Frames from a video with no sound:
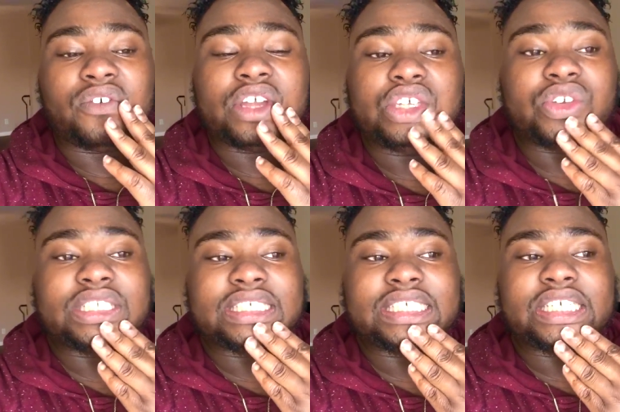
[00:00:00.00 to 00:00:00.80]
free
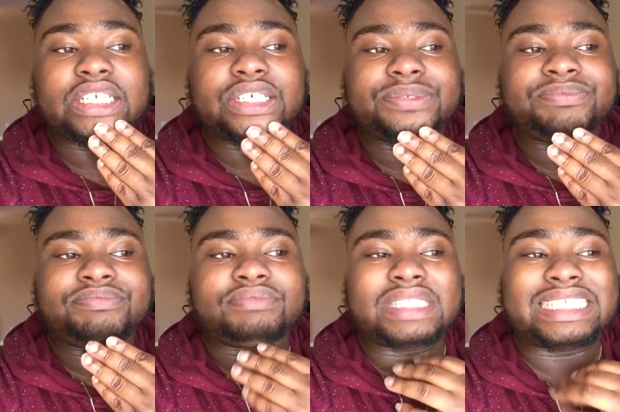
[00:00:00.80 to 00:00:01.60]
drinks until
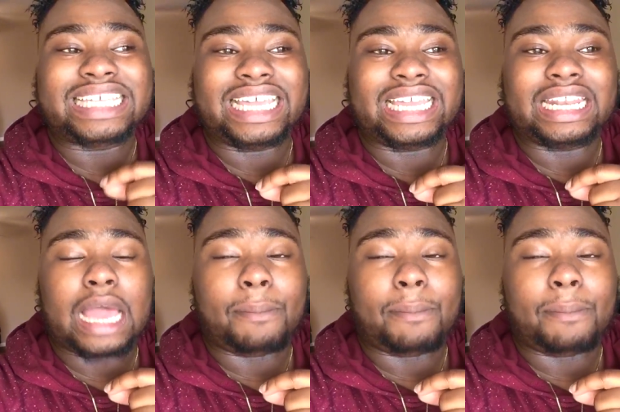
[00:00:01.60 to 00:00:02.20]
10,